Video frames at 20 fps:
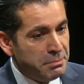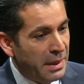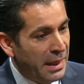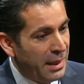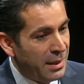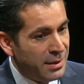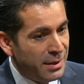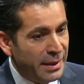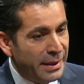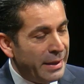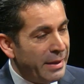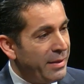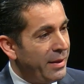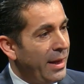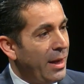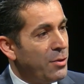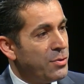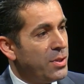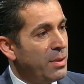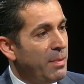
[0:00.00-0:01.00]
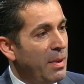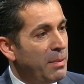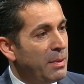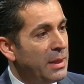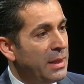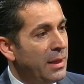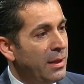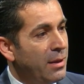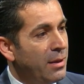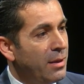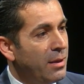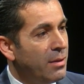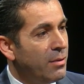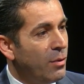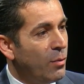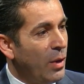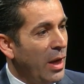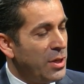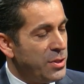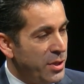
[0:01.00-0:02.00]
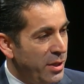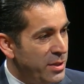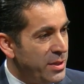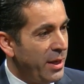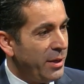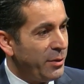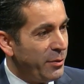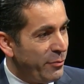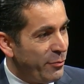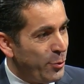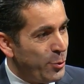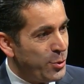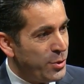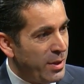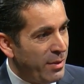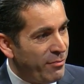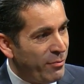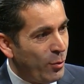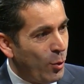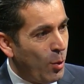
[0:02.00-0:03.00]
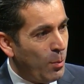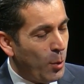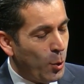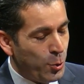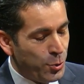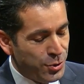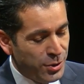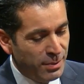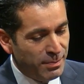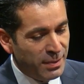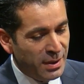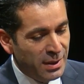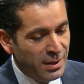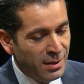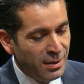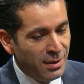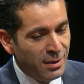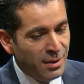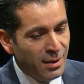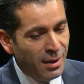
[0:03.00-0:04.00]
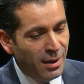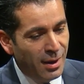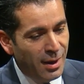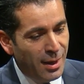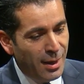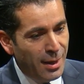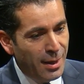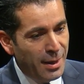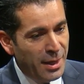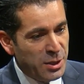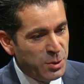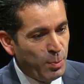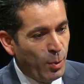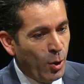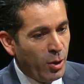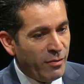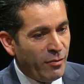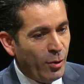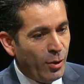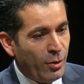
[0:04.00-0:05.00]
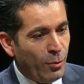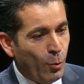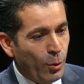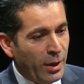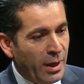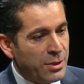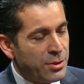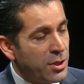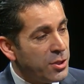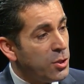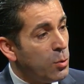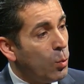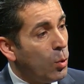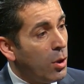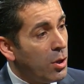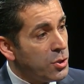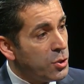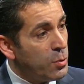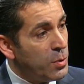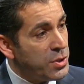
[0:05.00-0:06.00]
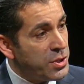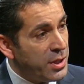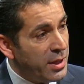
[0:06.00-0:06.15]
anything else that may be needed as they take the first step for home ownership. Okay. As part of our organization, we're also a